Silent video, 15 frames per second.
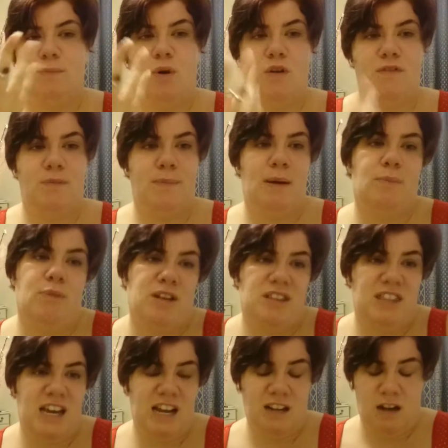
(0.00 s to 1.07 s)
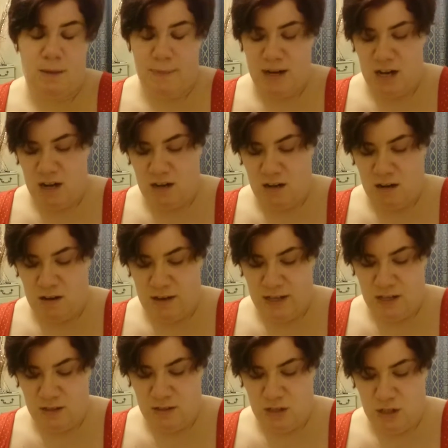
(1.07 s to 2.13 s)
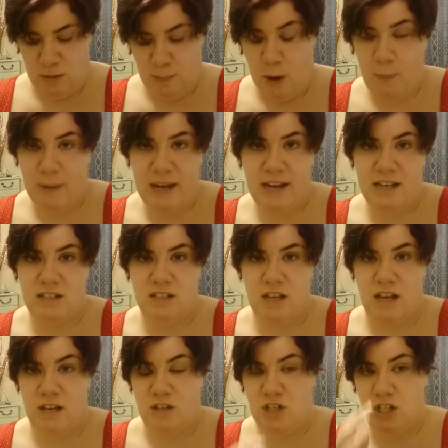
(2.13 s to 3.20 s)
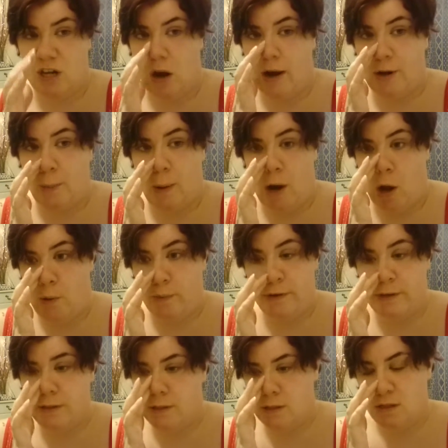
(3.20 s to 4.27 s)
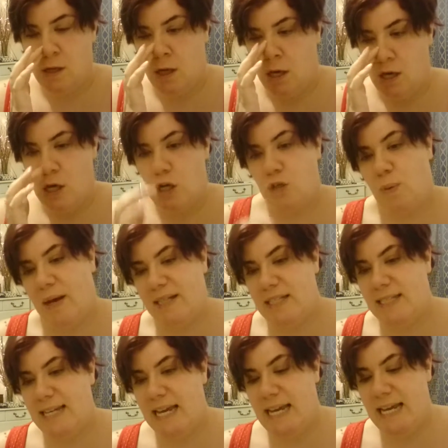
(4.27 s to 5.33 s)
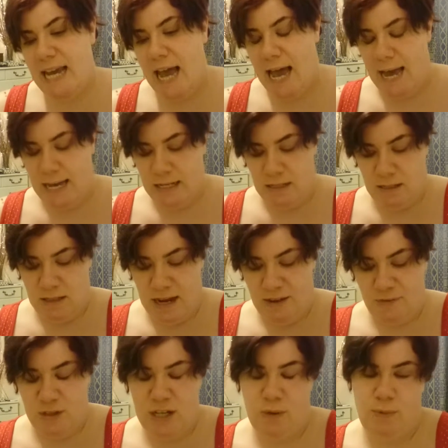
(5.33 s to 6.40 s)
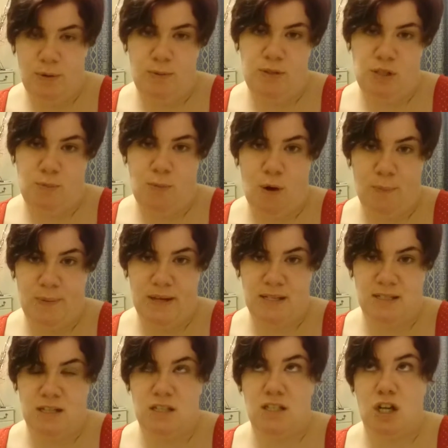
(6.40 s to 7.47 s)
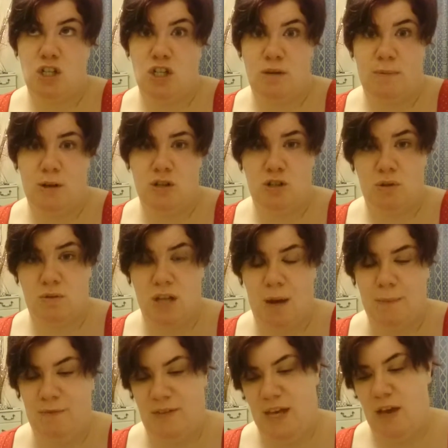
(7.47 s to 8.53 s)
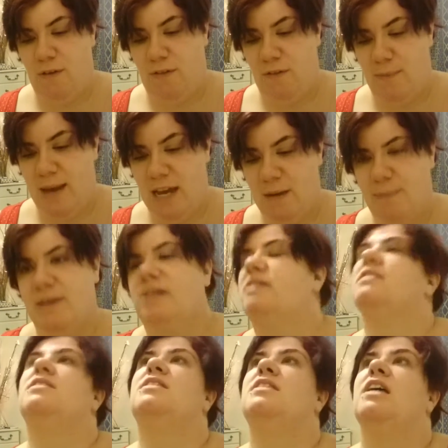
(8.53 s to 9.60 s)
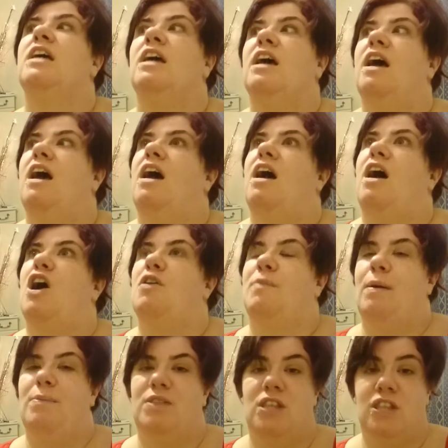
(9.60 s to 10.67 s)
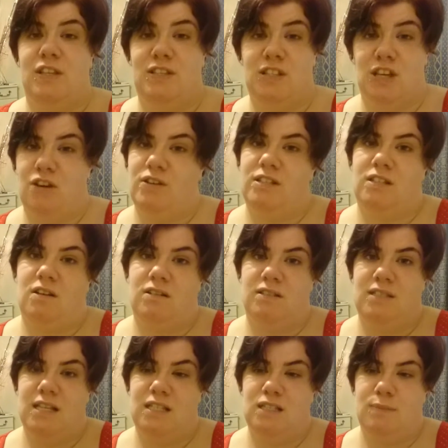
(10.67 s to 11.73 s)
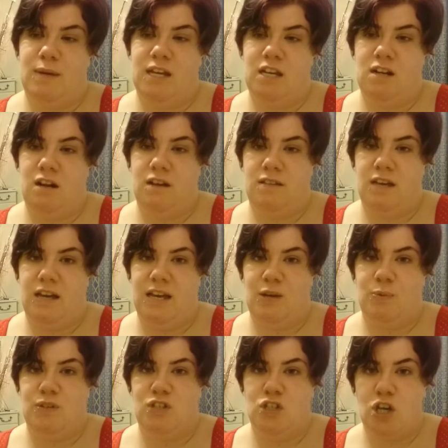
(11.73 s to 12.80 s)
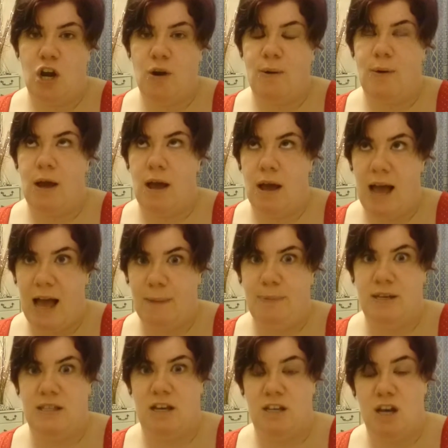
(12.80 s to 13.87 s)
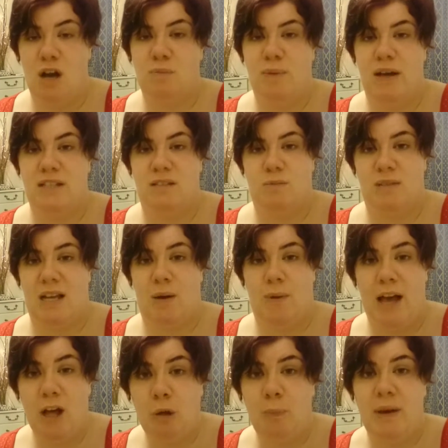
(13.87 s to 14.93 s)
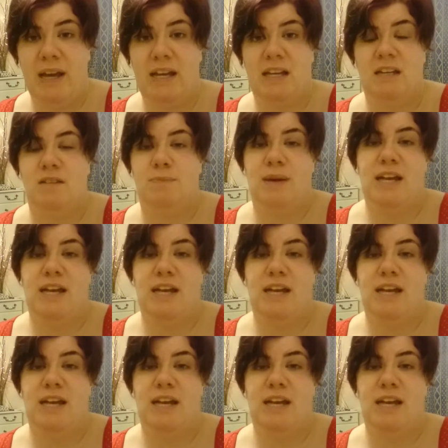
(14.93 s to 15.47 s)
more of a memory thing. Like my nan and I used to do poppies, and she died when I was 20, and every year we would do poppies, and it's such an emotional time of year for me because I remember that the security guard said to me, you know, that he was so happy that a young person was out helping and